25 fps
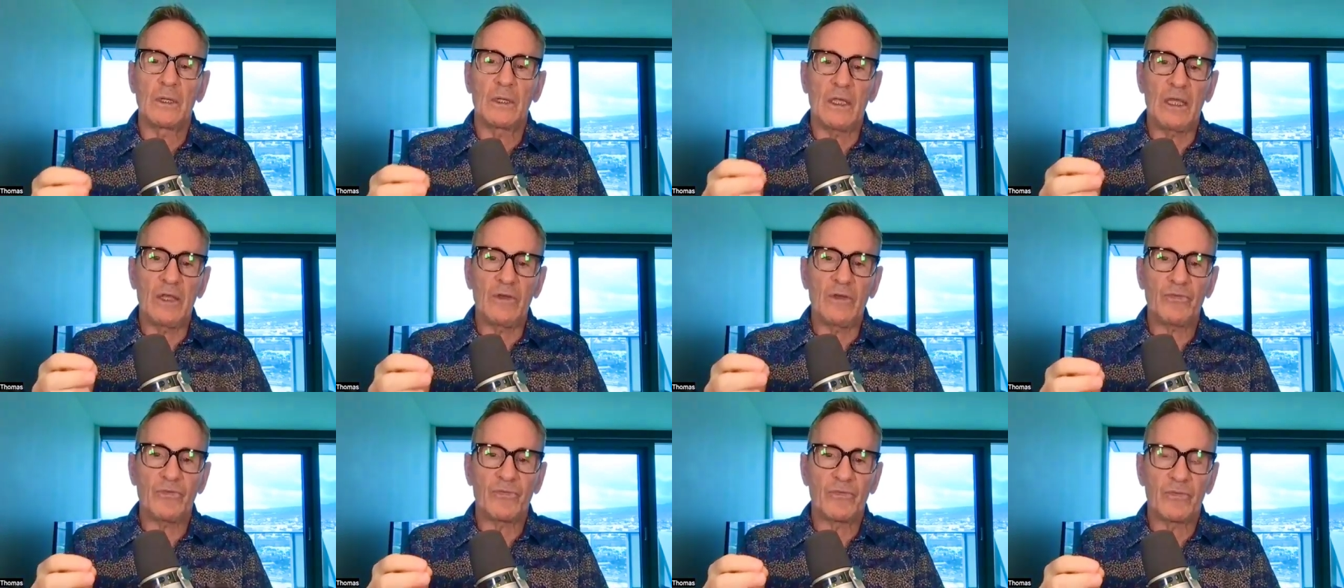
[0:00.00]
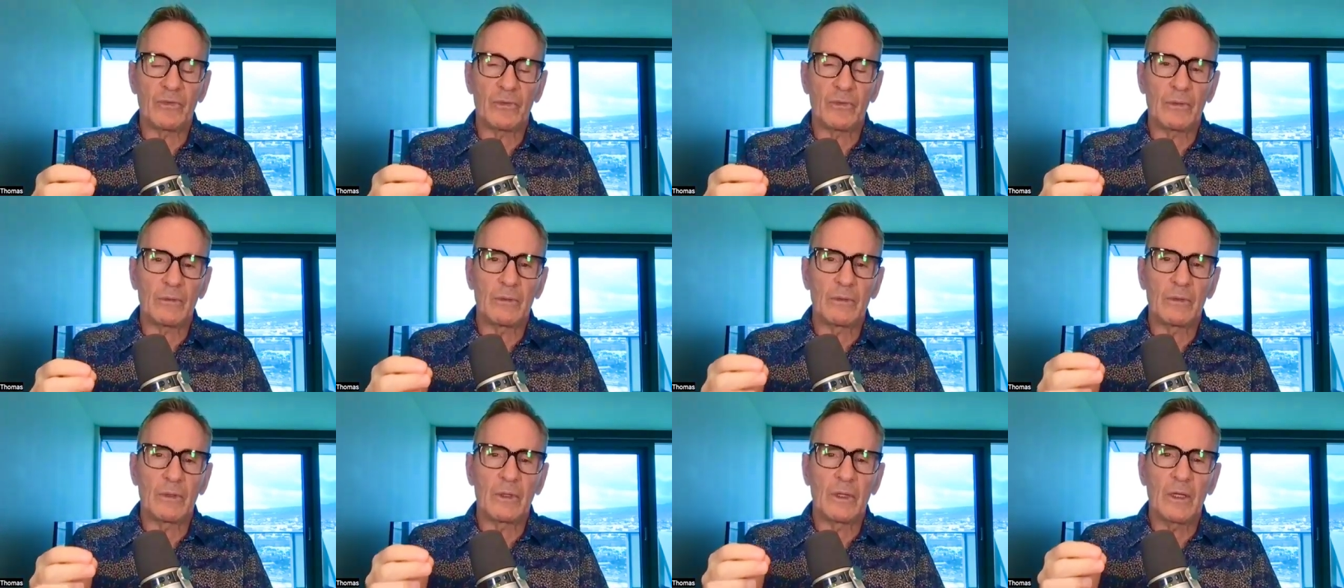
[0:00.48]
if
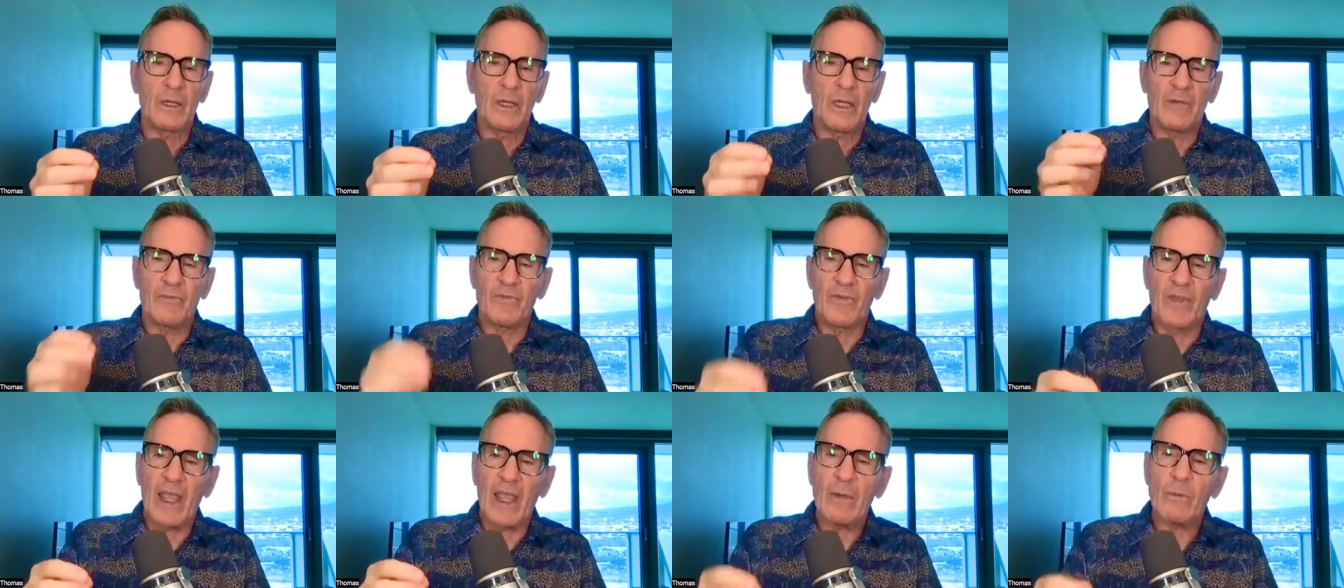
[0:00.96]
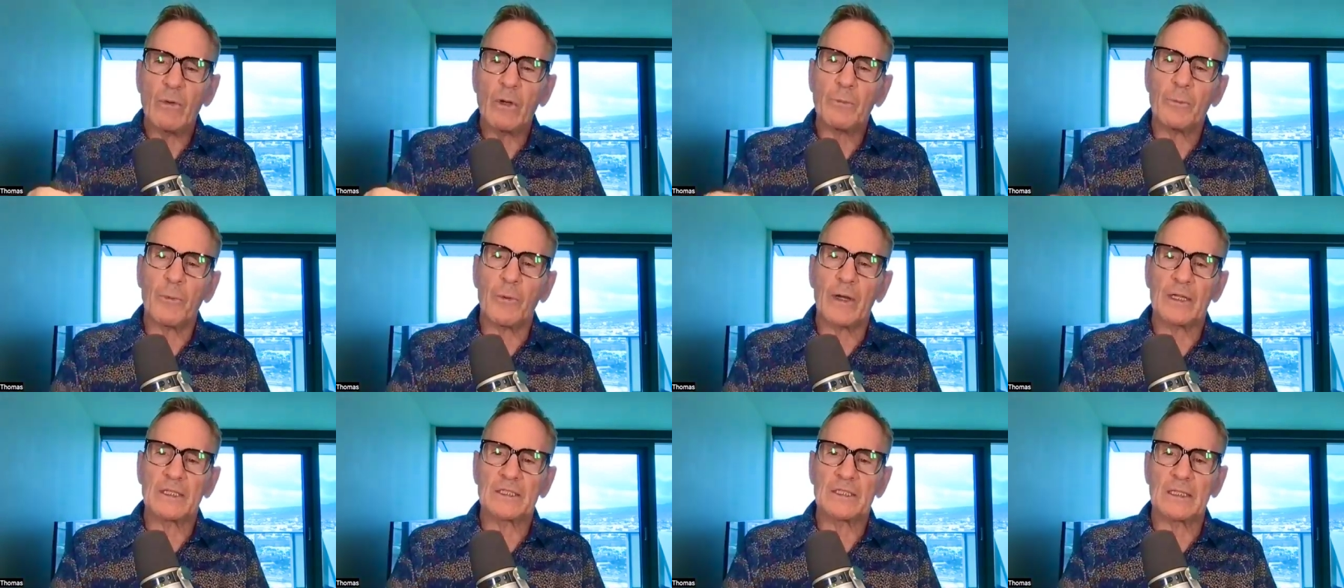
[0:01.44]
they were
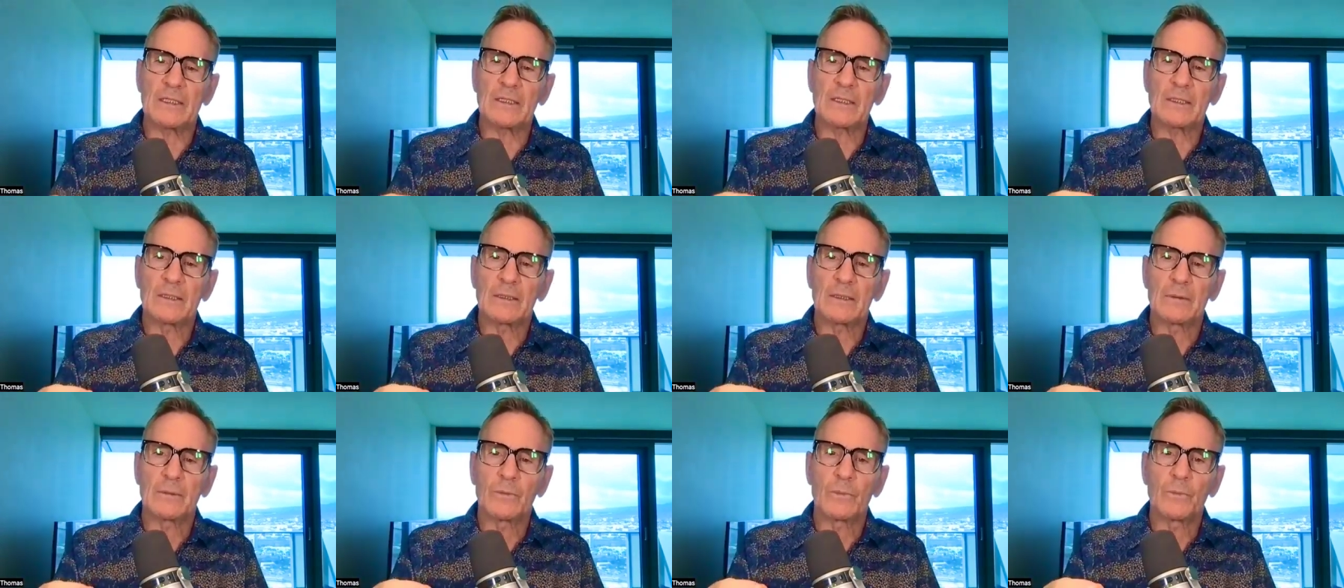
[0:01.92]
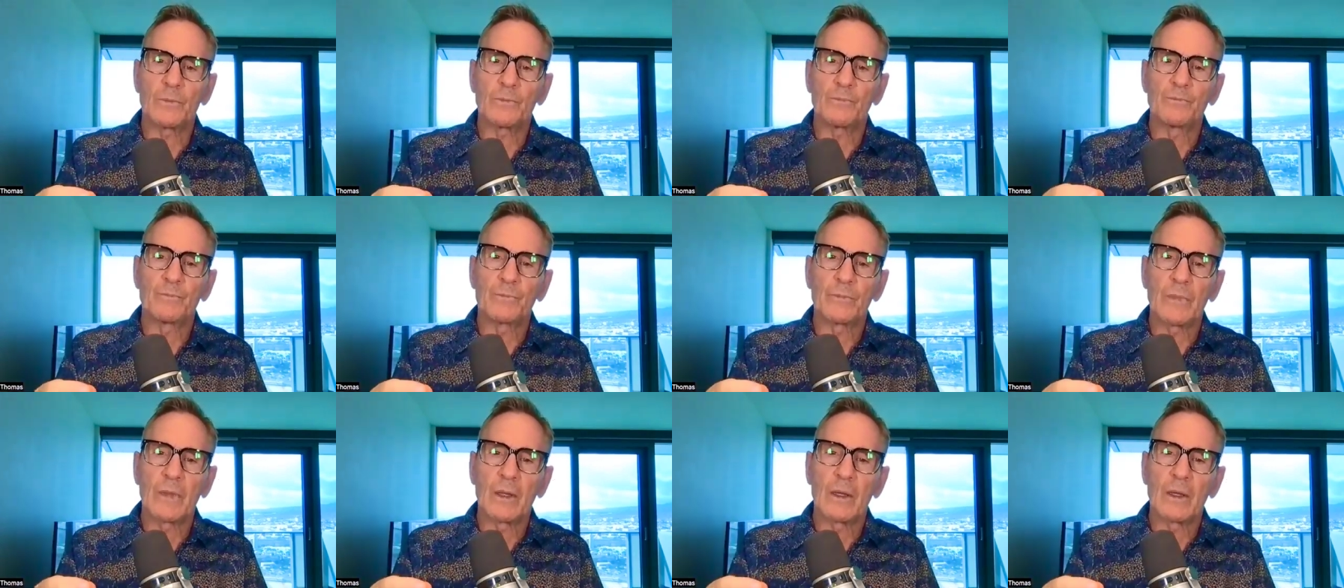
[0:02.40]
present,
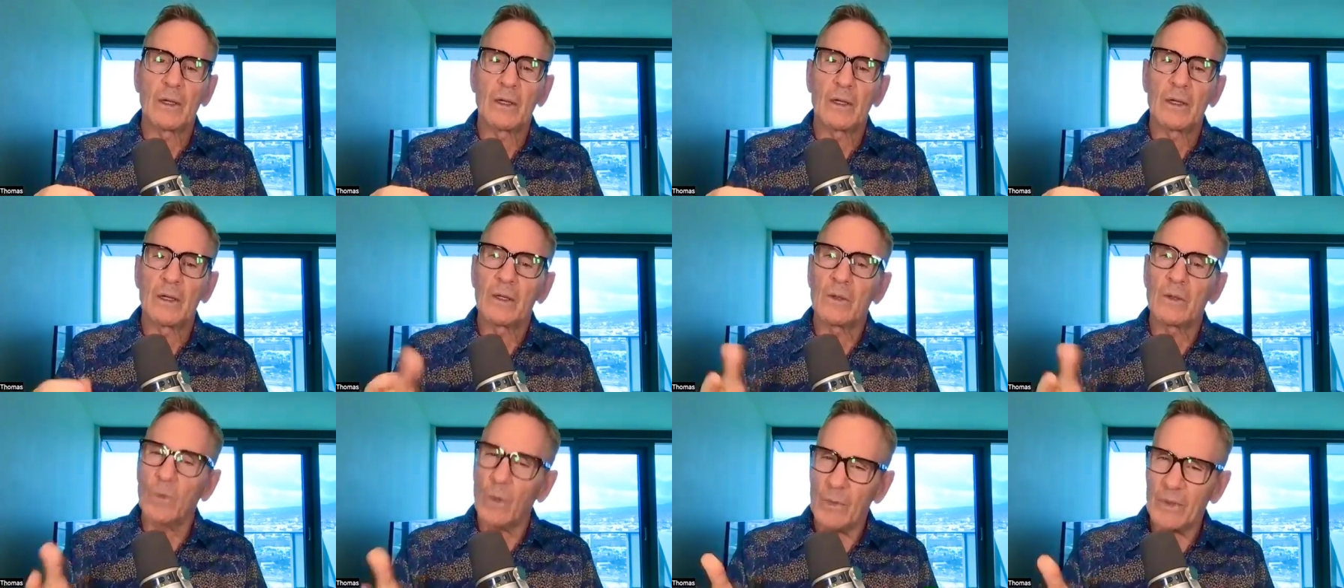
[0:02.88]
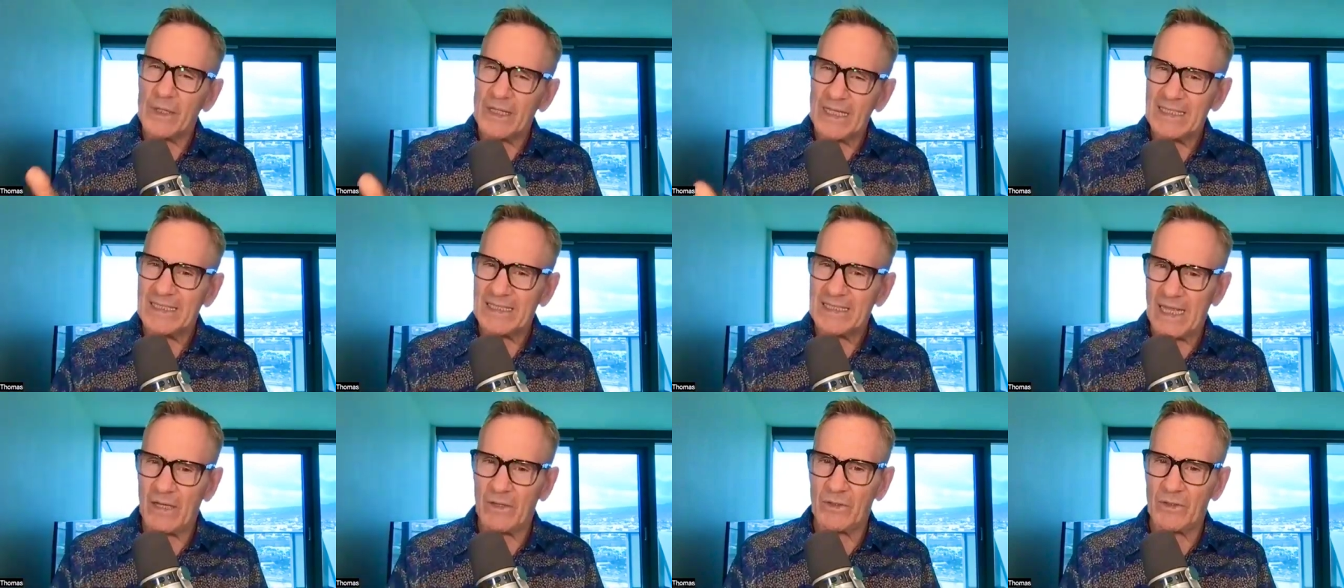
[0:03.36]
what would they
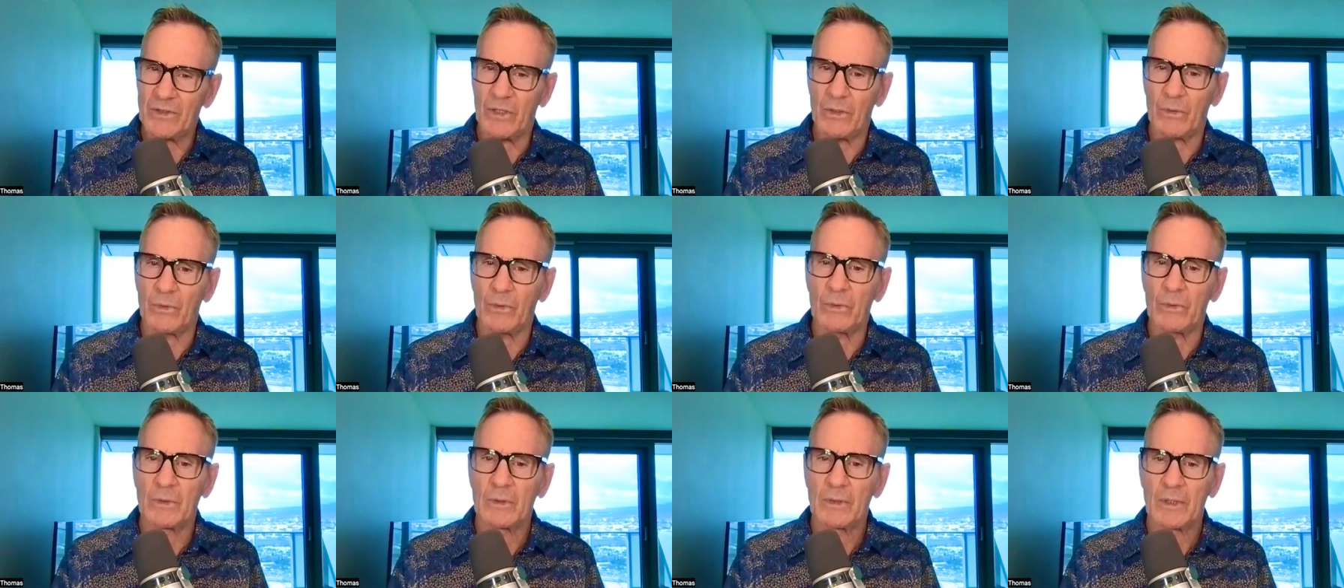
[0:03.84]
tell you?